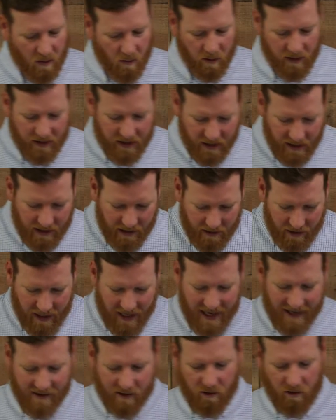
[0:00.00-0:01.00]
we see here
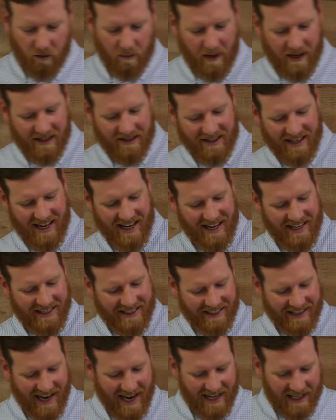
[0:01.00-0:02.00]
he has a tremendous
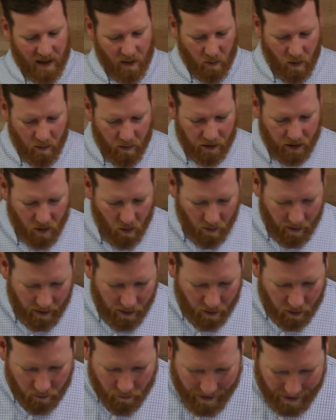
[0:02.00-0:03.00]
insight into what was going
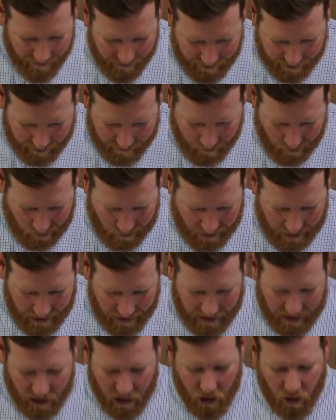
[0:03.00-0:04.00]
on around him.
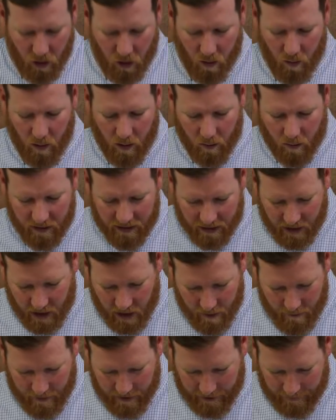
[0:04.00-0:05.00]
He knew what was
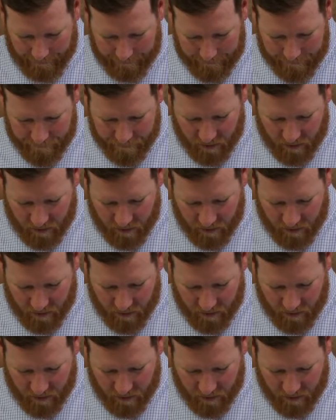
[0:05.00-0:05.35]
coming.